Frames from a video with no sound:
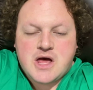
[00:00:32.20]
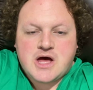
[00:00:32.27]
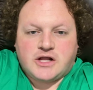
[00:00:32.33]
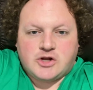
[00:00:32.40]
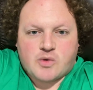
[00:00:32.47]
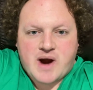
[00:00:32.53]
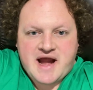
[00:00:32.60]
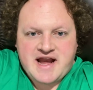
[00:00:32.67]

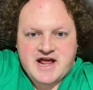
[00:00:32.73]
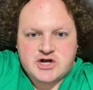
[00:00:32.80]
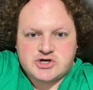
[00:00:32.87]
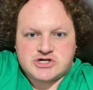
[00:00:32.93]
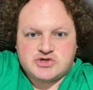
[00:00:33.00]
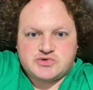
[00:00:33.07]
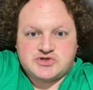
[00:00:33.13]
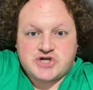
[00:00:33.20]
Loraine
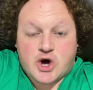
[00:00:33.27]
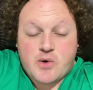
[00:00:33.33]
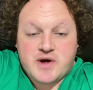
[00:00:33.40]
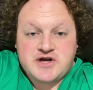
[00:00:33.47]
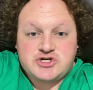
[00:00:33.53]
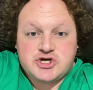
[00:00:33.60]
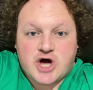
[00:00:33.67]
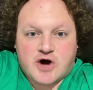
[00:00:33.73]
Hendricks was
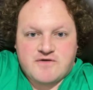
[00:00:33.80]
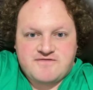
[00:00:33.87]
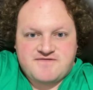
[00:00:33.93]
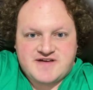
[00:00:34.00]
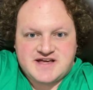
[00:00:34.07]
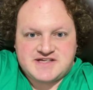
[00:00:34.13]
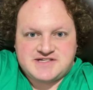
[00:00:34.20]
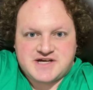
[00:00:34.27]
going to go
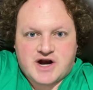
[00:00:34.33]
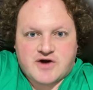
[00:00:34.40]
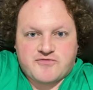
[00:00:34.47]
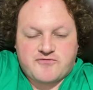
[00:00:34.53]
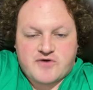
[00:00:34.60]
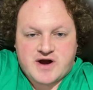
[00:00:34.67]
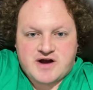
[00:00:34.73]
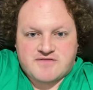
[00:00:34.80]
visit a
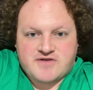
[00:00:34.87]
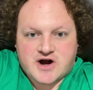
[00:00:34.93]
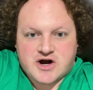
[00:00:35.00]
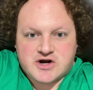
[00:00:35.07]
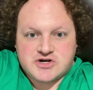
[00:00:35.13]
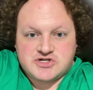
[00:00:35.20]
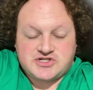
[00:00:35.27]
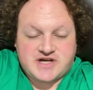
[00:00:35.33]
friend of
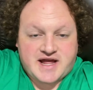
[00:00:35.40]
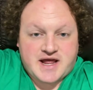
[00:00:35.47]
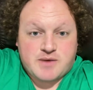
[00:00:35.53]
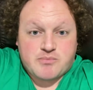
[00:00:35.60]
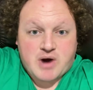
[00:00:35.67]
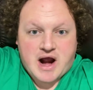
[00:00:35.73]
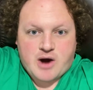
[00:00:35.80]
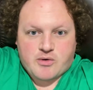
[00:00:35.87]
hers in
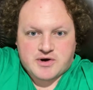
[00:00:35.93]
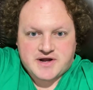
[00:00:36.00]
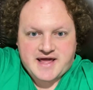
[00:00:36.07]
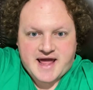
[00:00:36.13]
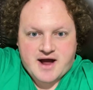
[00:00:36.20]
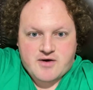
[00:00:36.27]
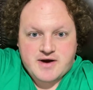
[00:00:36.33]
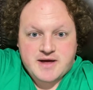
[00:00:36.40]
Broward
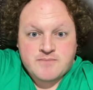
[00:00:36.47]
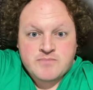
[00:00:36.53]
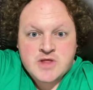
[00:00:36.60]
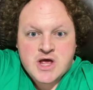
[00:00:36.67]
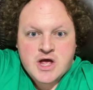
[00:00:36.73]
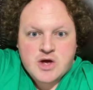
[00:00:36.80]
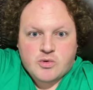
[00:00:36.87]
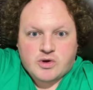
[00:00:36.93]
County.
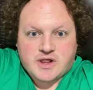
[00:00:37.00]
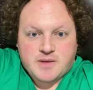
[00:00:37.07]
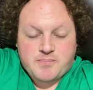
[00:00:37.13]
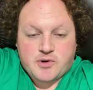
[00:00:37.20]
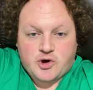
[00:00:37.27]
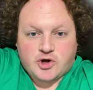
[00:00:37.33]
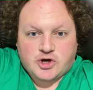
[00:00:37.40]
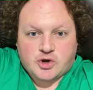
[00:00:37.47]
Well, he
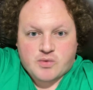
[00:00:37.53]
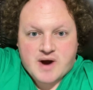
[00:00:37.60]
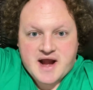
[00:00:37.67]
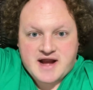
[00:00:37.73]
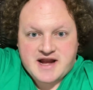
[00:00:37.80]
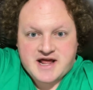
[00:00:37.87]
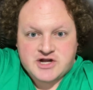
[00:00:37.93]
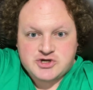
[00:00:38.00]
pulled
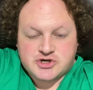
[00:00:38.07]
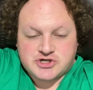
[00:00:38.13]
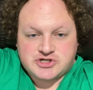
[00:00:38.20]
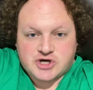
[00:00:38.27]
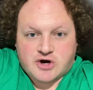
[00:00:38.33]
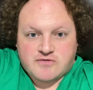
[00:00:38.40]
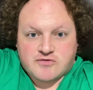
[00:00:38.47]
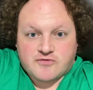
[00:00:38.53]
Loraine Hendricks
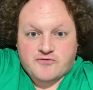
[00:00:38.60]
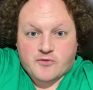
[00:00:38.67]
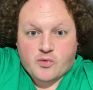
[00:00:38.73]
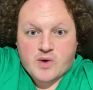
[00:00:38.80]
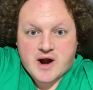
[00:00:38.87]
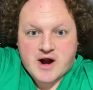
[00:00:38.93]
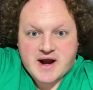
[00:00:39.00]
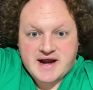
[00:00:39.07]
over for
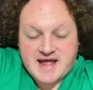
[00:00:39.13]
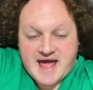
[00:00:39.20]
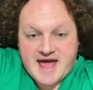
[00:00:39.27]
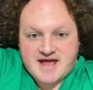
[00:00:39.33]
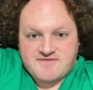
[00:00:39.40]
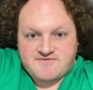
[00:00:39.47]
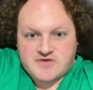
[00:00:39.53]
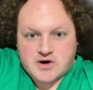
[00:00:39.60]
wearing
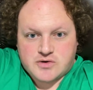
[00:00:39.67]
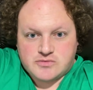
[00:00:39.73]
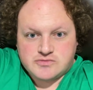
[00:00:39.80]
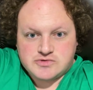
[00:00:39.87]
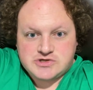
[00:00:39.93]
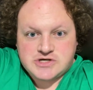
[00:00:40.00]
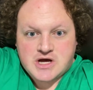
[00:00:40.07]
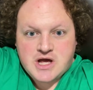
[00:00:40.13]

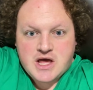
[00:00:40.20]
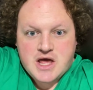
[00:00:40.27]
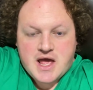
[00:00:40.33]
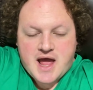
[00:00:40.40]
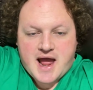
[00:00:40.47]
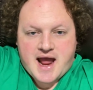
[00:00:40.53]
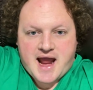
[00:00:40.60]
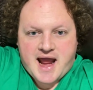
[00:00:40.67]
headphones.
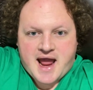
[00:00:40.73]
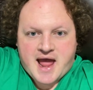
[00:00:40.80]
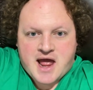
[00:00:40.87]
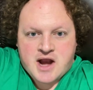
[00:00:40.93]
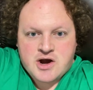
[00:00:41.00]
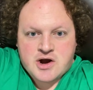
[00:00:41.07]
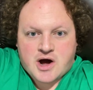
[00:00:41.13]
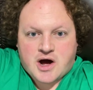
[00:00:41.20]

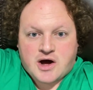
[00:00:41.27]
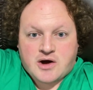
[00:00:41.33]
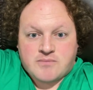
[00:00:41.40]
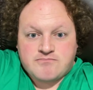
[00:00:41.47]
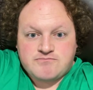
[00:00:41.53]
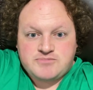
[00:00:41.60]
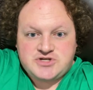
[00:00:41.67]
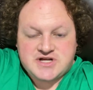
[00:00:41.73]
And
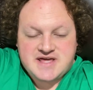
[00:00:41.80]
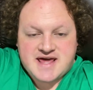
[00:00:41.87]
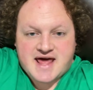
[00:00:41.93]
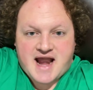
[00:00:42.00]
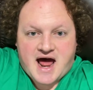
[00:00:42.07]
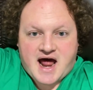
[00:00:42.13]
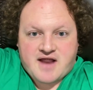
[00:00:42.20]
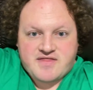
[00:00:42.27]
to get
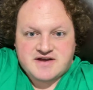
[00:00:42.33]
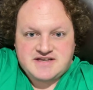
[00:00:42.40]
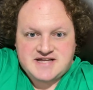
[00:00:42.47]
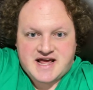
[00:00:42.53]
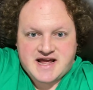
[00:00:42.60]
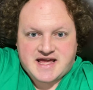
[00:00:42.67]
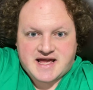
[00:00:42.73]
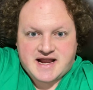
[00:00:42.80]
out of the
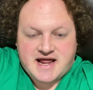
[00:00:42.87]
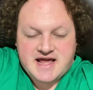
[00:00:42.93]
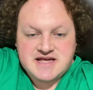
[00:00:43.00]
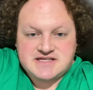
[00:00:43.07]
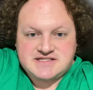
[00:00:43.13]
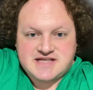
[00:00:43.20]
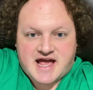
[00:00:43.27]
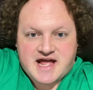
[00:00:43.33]
ticket, he
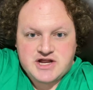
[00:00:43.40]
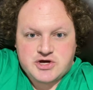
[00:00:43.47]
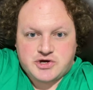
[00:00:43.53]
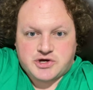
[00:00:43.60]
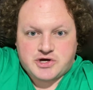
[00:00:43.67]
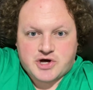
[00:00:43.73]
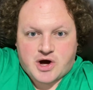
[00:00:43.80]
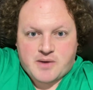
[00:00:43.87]
said she
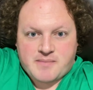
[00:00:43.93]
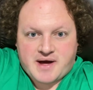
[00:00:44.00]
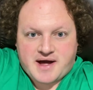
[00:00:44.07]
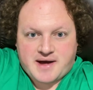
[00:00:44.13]
could come